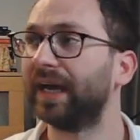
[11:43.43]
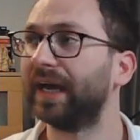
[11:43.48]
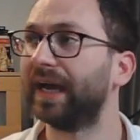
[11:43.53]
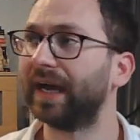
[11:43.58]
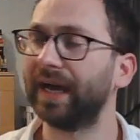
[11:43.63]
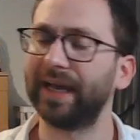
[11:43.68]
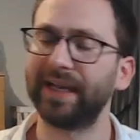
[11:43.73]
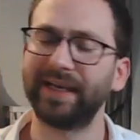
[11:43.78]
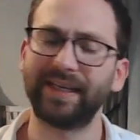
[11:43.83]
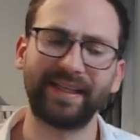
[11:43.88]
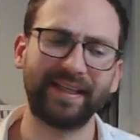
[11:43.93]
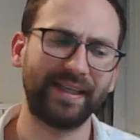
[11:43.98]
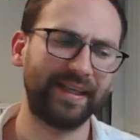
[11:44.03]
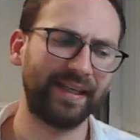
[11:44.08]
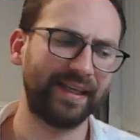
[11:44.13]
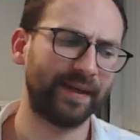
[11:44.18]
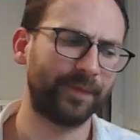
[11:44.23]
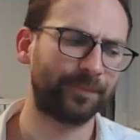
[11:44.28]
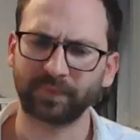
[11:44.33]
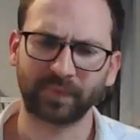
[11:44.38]
And
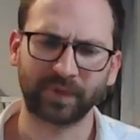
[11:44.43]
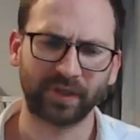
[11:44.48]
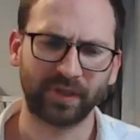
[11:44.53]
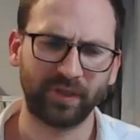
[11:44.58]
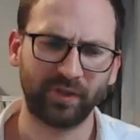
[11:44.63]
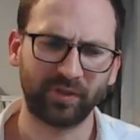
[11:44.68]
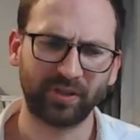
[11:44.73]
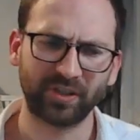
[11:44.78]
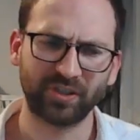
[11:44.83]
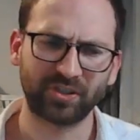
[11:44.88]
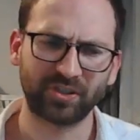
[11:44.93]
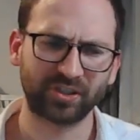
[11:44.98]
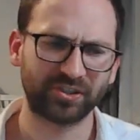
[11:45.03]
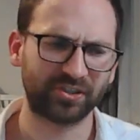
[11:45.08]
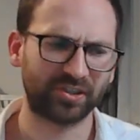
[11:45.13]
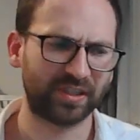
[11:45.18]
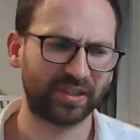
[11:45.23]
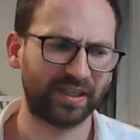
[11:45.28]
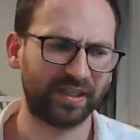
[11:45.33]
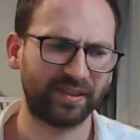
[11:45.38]
here you can just
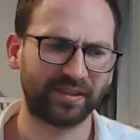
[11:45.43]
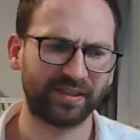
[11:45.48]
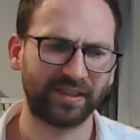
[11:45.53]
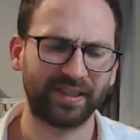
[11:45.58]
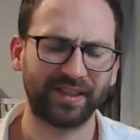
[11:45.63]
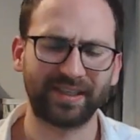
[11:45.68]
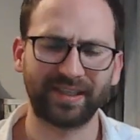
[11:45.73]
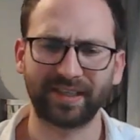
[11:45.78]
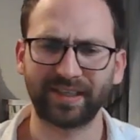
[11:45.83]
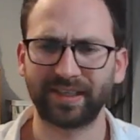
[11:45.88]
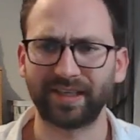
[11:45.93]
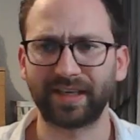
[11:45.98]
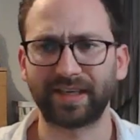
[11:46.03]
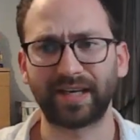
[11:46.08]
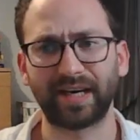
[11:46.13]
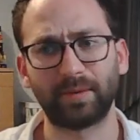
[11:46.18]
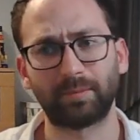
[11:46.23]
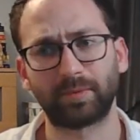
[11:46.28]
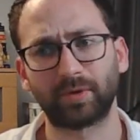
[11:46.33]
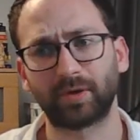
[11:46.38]
write again a
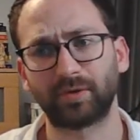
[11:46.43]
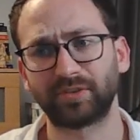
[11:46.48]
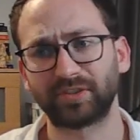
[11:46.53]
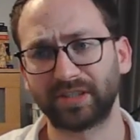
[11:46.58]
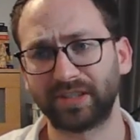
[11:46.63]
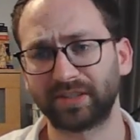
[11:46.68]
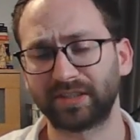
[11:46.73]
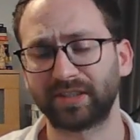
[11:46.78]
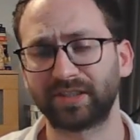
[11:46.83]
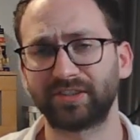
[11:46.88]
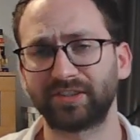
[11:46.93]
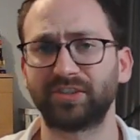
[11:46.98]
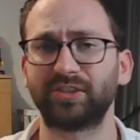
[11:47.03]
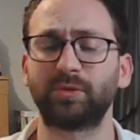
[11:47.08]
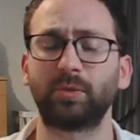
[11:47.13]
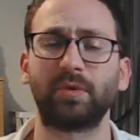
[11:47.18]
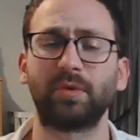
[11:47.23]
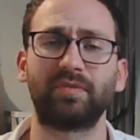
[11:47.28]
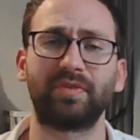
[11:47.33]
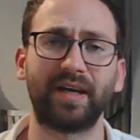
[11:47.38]
couple of sentences
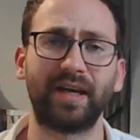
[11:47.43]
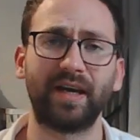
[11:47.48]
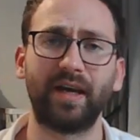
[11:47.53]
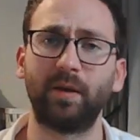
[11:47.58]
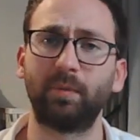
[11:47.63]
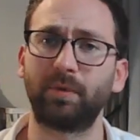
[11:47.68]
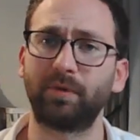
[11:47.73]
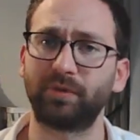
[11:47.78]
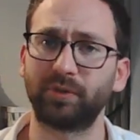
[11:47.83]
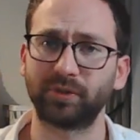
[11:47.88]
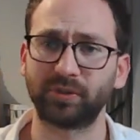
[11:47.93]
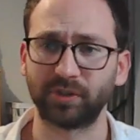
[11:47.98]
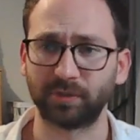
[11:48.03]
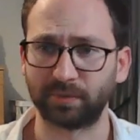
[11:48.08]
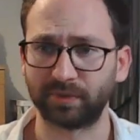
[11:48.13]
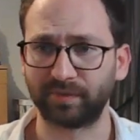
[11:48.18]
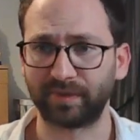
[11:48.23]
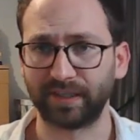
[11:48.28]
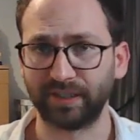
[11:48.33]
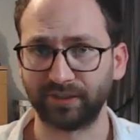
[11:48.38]
with the help of your
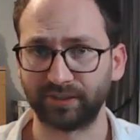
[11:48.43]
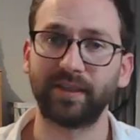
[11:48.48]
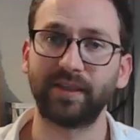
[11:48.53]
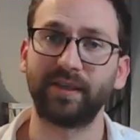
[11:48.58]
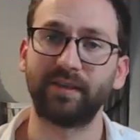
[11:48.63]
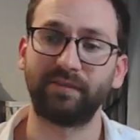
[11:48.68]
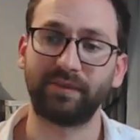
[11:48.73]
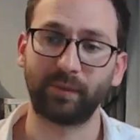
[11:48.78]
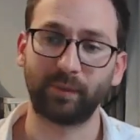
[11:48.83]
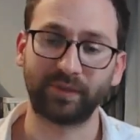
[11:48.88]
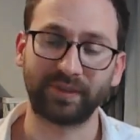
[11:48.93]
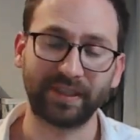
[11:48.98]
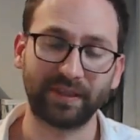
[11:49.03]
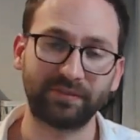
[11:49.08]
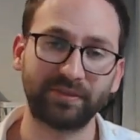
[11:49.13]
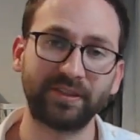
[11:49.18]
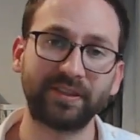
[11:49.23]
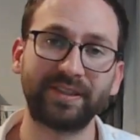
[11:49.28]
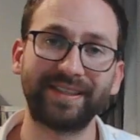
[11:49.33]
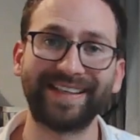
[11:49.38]
supervisor. They will
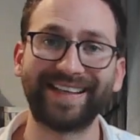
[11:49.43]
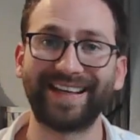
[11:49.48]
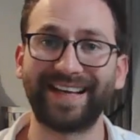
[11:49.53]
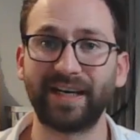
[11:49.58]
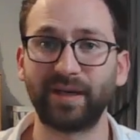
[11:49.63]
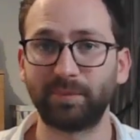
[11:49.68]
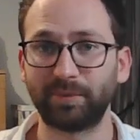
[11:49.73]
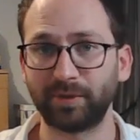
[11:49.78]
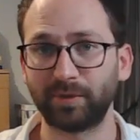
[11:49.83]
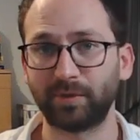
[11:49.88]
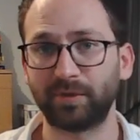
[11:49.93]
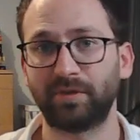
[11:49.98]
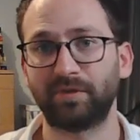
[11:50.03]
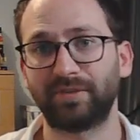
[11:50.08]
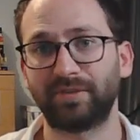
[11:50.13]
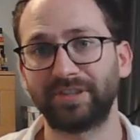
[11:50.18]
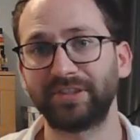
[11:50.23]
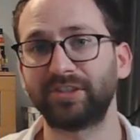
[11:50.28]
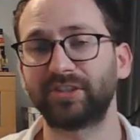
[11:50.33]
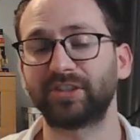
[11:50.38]
definitely help you with
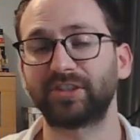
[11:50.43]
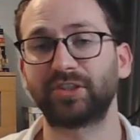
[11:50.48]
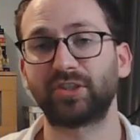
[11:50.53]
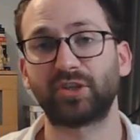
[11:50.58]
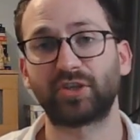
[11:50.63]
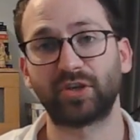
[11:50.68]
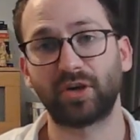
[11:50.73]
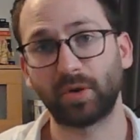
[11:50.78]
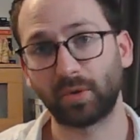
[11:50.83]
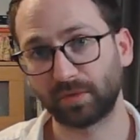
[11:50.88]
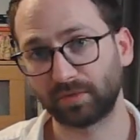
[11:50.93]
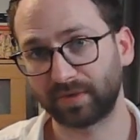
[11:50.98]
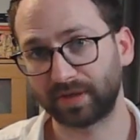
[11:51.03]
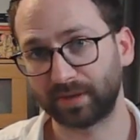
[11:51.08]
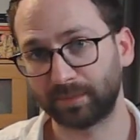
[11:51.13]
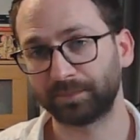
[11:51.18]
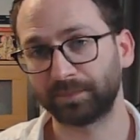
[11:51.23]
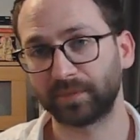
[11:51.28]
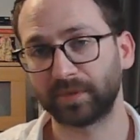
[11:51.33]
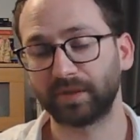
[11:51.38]
this. Just show them
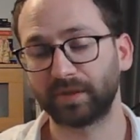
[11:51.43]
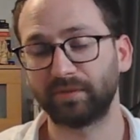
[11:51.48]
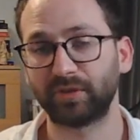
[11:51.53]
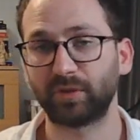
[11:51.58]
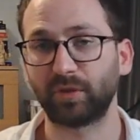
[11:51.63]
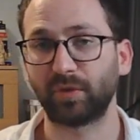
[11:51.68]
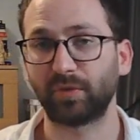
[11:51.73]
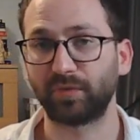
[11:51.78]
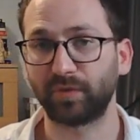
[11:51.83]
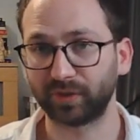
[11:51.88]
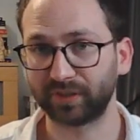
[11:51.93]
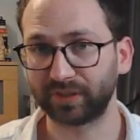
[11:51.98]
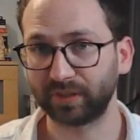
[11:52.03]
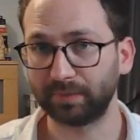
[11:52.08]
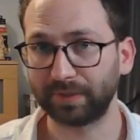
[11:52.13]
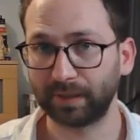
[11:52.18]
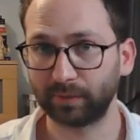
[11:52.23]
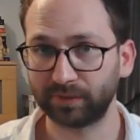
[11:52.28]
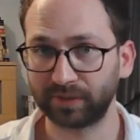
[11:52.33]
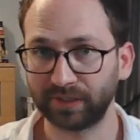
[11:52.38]
that you thought
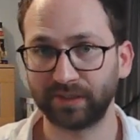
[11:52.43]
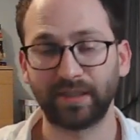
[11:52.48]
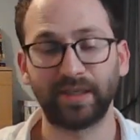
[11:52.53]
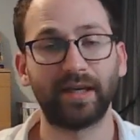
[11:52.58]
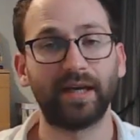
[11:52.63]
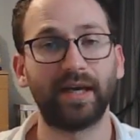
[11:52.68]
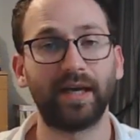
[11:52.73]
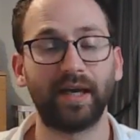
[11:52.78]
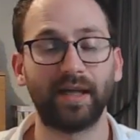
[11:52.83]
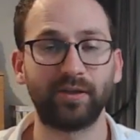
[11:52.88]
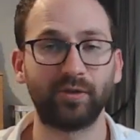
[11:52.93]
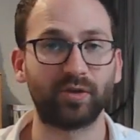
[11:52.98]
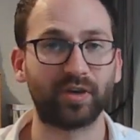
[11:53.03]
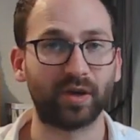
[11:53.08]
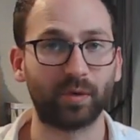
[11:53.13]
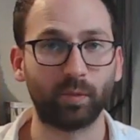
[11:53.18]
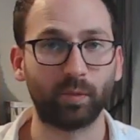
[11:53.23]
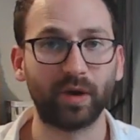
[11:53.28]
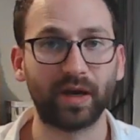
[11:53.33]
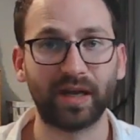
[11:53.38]
about it and you're
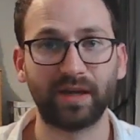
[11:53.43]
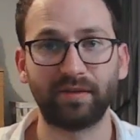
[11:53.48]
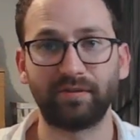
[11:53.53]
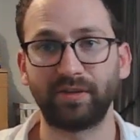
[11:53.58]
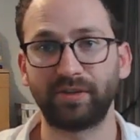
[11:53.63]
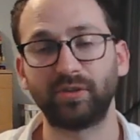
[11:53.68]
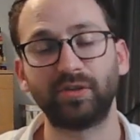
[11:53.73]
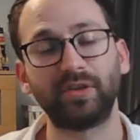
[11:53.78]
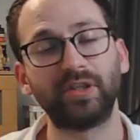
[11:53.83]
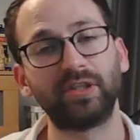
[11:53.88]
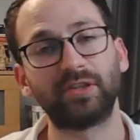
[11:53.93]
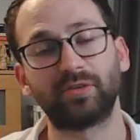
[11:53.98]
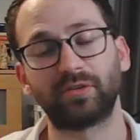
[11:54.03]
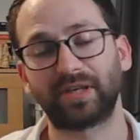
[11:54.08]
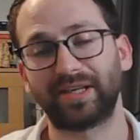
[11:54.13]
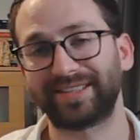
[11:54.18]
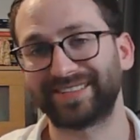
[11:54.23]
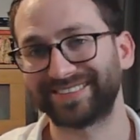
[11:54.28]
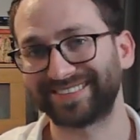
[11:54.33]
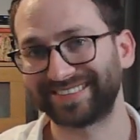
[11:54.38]
aware that you need to write
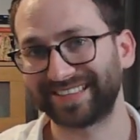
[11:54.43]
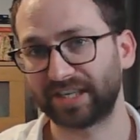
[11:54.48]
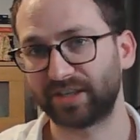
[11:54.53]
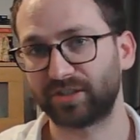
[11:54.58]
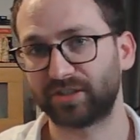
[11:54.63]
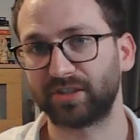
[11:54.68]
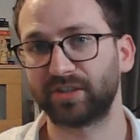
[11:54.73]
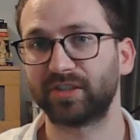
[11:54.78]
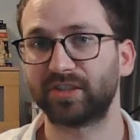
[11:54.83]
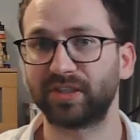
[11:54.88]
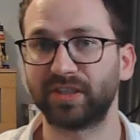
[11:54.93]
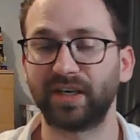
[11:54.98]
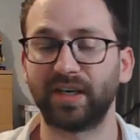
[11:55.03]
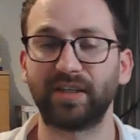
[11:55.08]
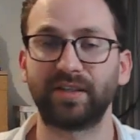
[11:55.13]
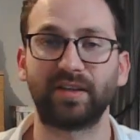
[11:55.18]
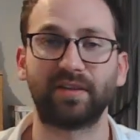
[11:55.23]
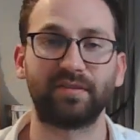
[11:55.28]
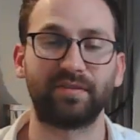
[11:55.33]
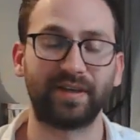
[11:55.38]
a section
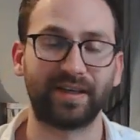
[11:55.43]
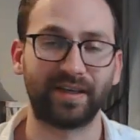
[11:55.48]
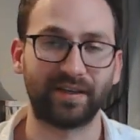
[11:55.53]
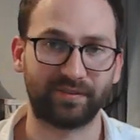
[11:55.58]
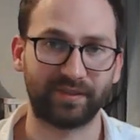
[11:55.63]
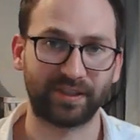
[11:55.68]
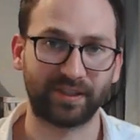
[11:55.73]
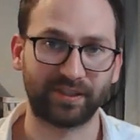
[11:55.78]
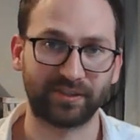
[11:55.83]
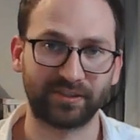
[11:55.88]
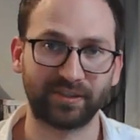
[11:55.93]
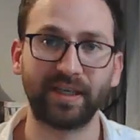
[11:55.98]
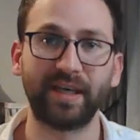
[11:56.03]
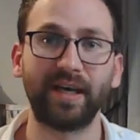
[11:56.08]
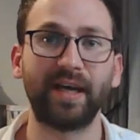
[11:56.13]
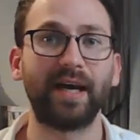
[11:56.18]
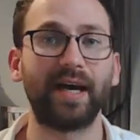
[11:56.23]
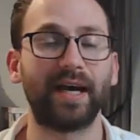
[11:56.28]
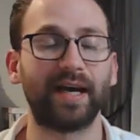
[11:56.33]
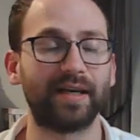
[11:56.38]
regarding the ethics.
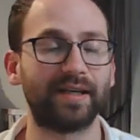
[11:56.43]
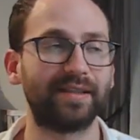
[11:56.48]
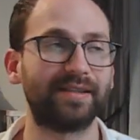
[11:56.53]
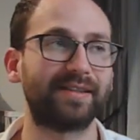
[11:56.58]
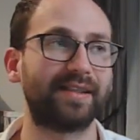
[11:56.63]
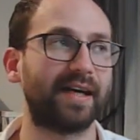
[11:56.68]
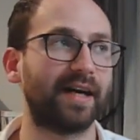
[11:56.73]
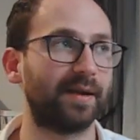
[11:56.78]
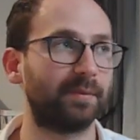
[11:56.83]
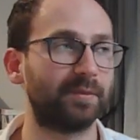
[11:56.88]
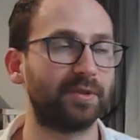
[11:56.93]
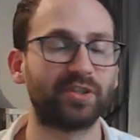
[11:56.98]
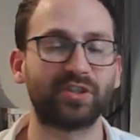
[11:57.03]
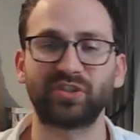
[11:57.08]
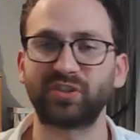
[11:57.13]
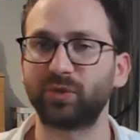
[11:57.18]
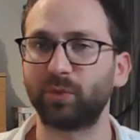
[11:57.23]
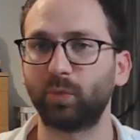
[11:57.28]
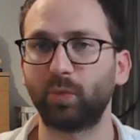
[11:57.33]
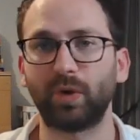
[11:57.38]
And it can be just
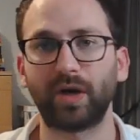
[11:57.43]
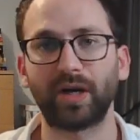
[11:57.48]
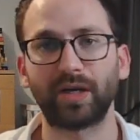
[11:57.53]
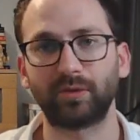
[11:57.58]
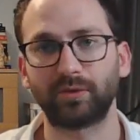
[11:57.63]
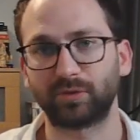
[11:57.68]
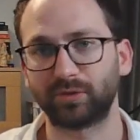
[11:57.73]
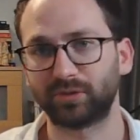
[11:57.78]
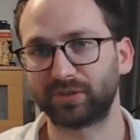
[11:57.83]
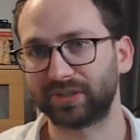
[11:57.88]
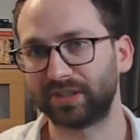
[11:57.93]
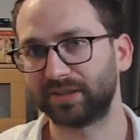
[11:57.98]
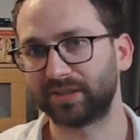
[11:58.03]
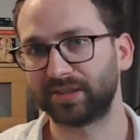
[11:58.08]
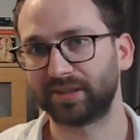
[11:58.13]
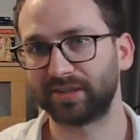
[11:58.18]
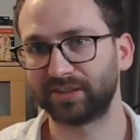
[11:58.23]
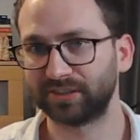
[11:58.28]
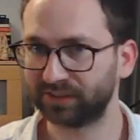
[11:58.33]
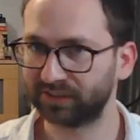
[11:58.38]
one or two
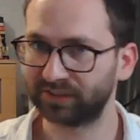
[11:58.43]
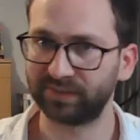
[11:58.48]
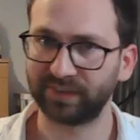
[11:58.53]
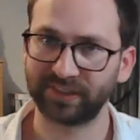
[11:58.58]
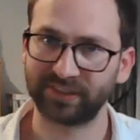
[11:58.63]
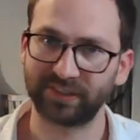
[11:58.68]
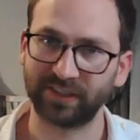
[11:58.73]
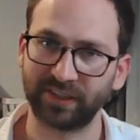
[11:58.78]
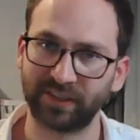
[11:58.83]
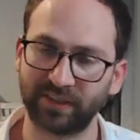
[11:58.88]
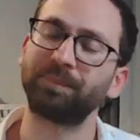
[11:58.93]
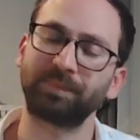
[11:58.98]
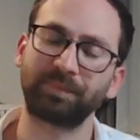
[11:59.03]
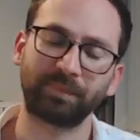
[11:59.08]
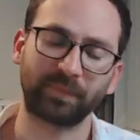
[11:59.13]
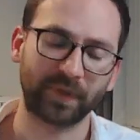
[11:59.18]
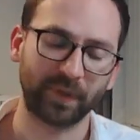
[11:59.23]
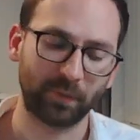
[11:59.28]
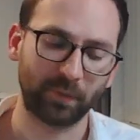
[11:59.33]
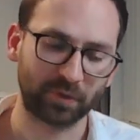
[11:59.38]
sentences, that's it.
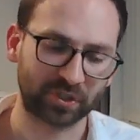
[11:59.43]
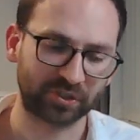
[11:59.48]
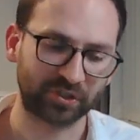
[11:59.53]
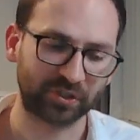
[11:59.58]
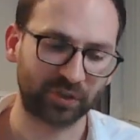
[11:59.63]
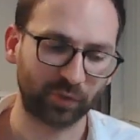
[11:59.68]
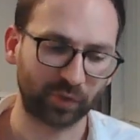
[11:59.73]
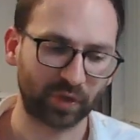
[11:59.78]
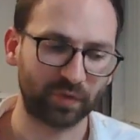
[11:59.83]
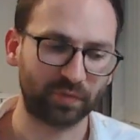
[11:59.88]
We're just looking for